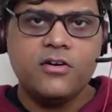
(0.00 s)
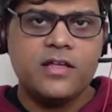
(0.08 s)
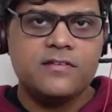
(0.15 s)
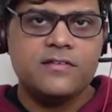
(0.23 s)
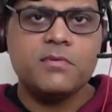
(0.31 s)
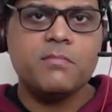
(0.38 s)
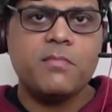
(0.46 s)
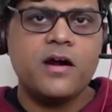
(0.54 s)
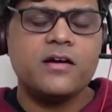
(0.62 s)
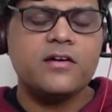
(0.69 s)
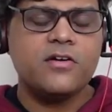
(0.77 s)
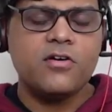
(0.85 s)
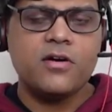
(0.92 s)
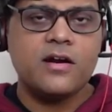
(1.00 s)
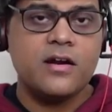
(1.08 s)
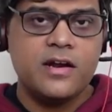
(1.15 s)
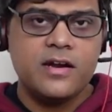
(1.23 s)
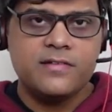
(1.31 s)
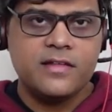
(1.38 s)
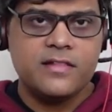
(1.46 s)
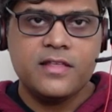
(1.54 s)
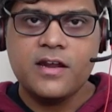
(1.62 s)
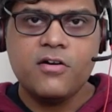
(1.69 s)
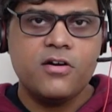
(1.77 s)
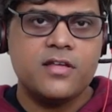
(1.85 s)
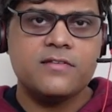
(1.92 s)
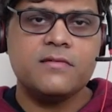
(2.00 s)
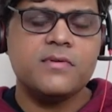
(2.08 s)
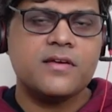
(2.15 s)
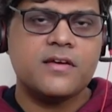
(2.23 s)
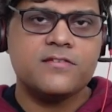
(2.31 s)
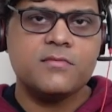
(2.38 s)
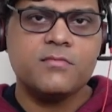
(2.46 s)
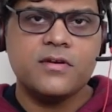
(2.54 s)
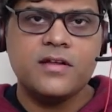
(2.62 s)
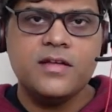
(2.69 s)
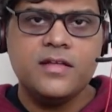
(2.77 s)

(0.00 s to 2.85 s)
SAP partner, or let's say they're not SAP customer,